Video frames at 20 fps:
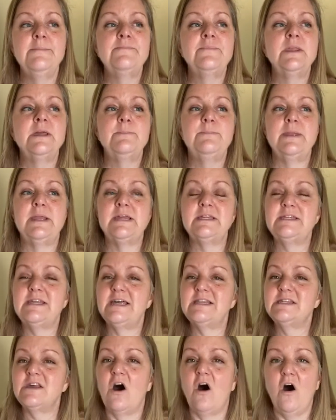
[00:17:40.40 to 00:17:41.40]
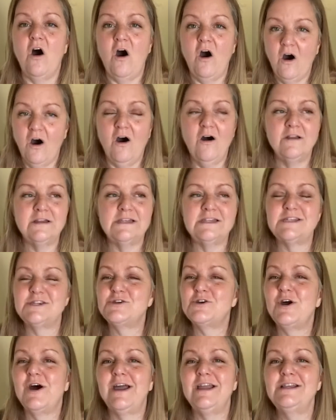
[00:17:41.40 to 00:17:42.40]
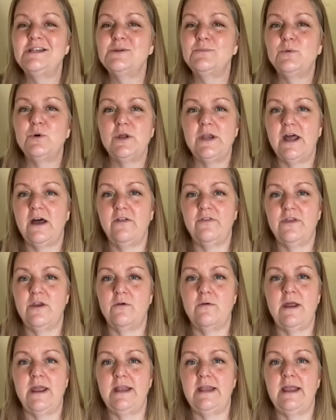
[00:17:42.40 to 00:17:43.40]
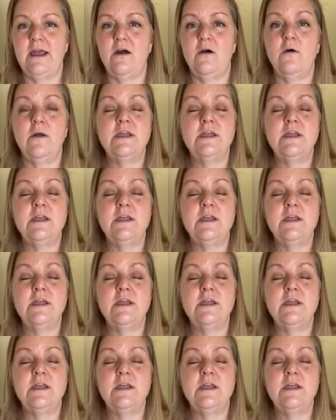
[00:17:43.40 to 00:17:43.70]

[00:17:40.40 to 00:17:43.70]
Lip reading: because that's all it's trying to put out there right now.